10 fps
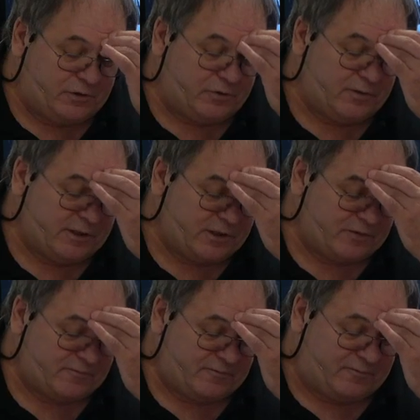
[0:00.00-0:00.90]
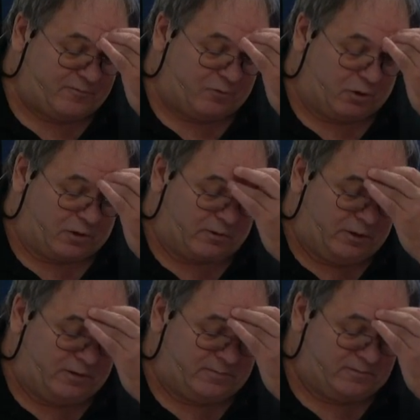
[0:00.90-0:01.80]
do this for
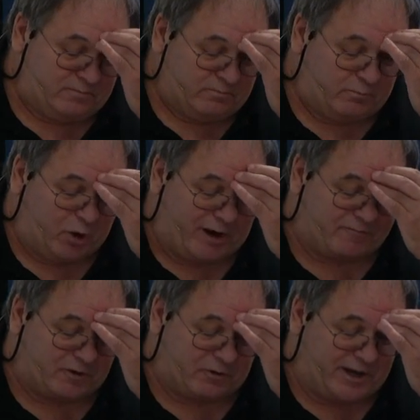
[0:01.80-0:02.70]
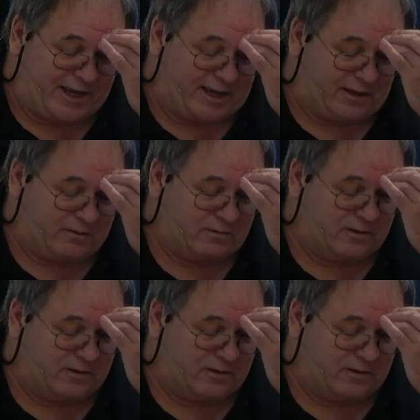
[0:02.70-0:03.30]
profit or gain.